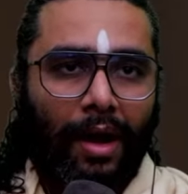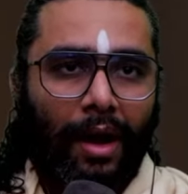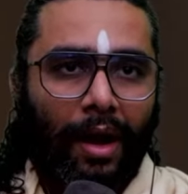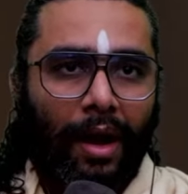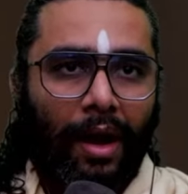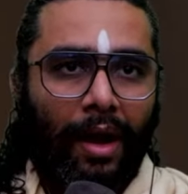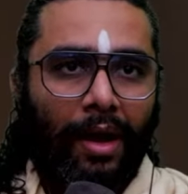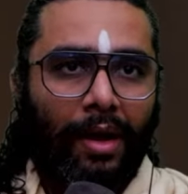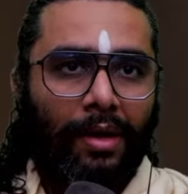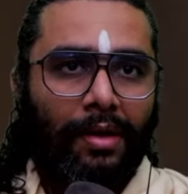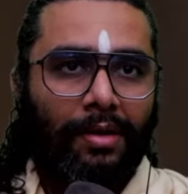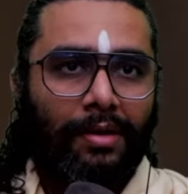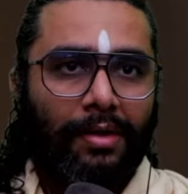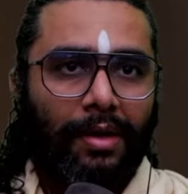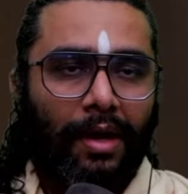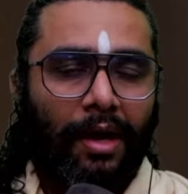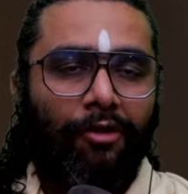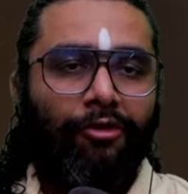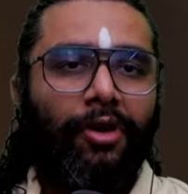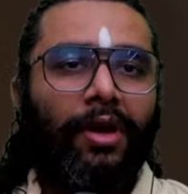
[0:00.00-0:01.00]
are
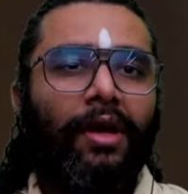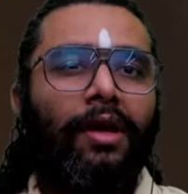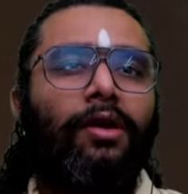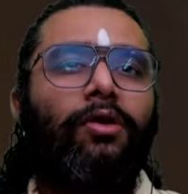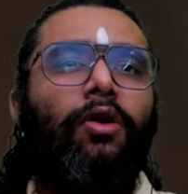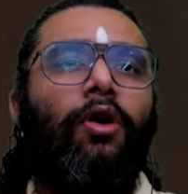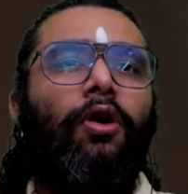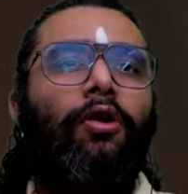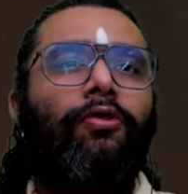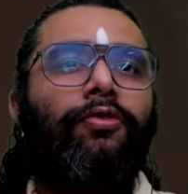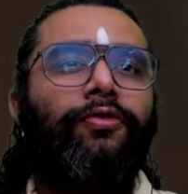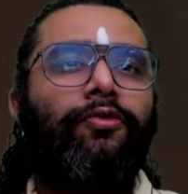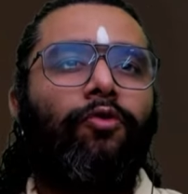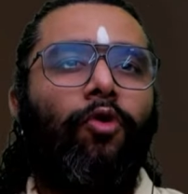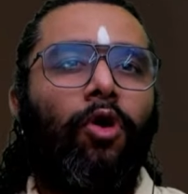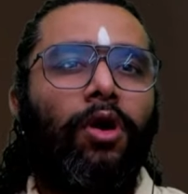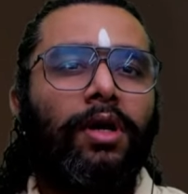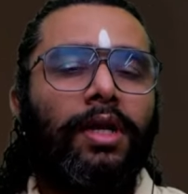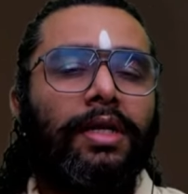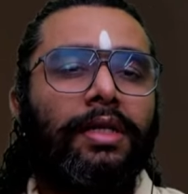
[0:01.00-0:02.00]
aware of
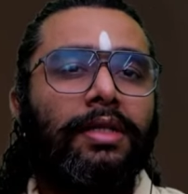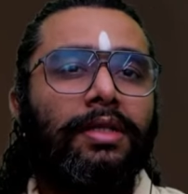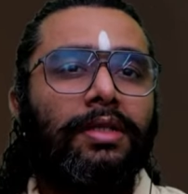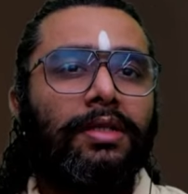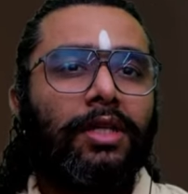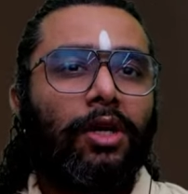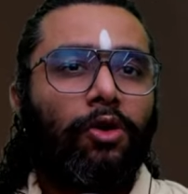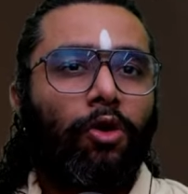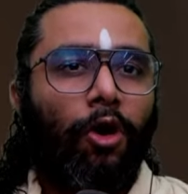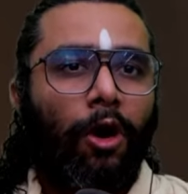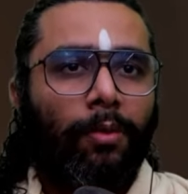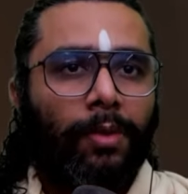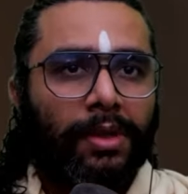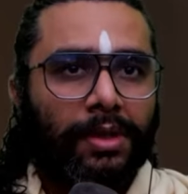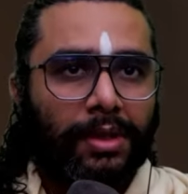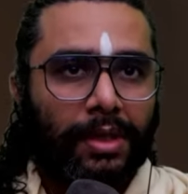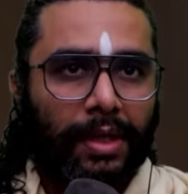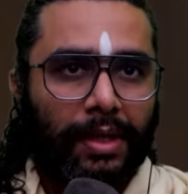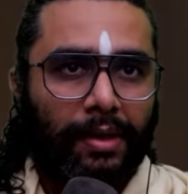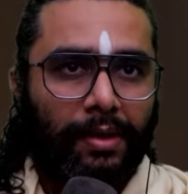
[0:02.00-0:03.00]
what is the
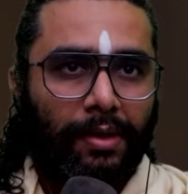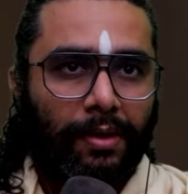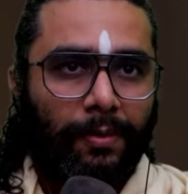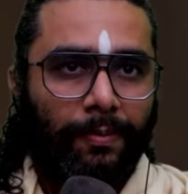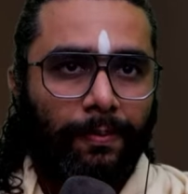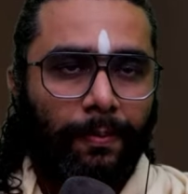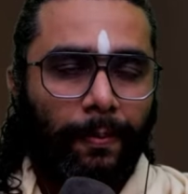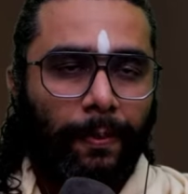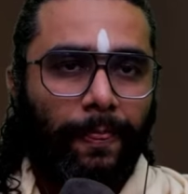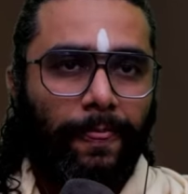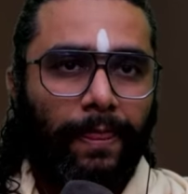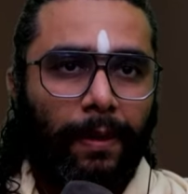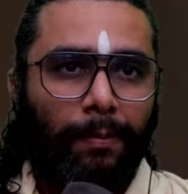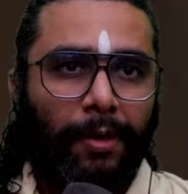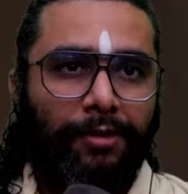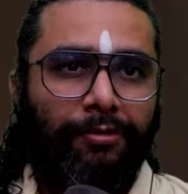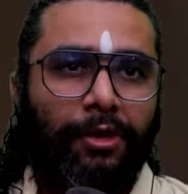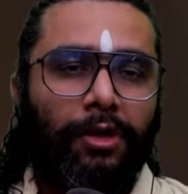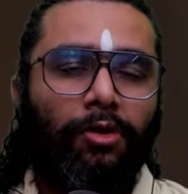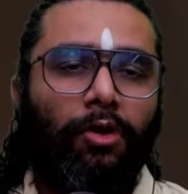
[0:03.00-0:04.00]
common thread
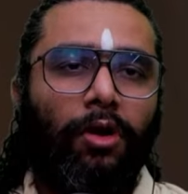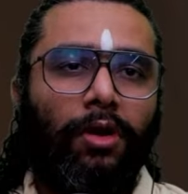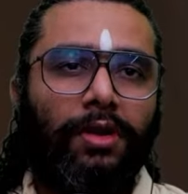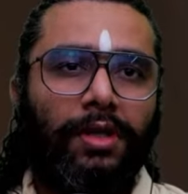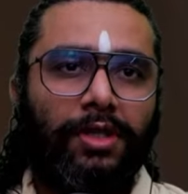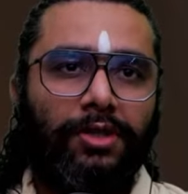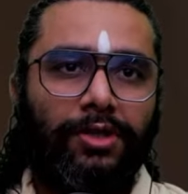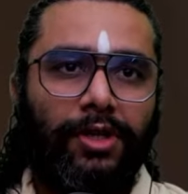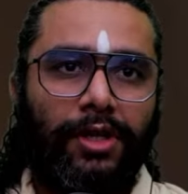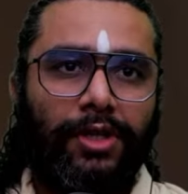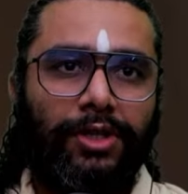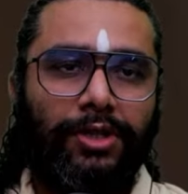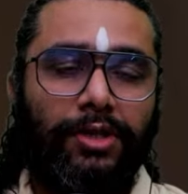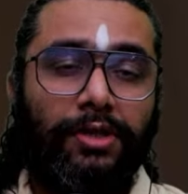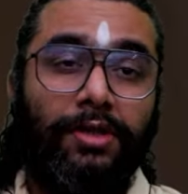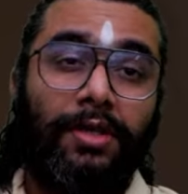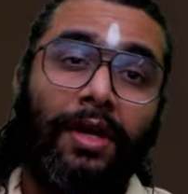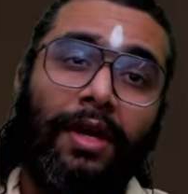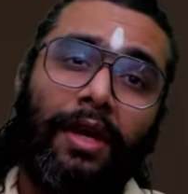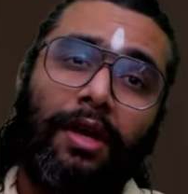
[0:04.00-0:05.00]
between all these
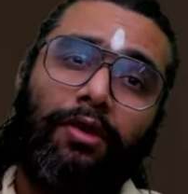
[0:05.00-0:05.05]
traditions.